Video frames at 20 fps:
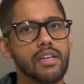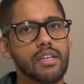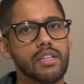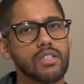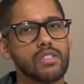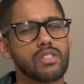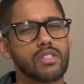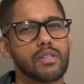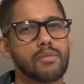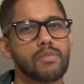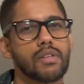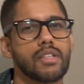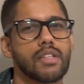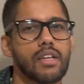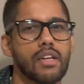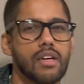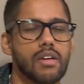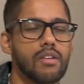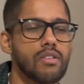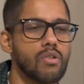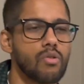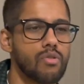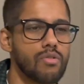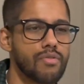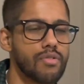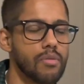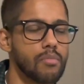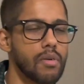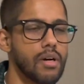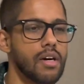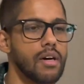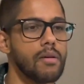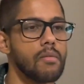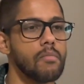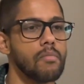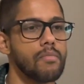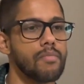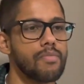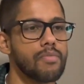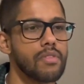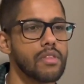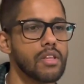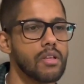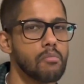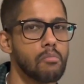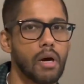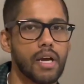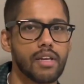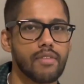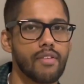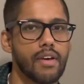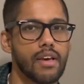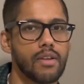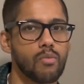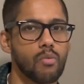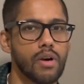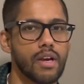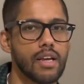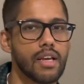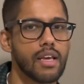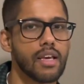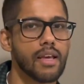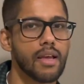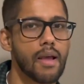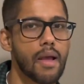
This is something that I learned from Mike Van Wyck,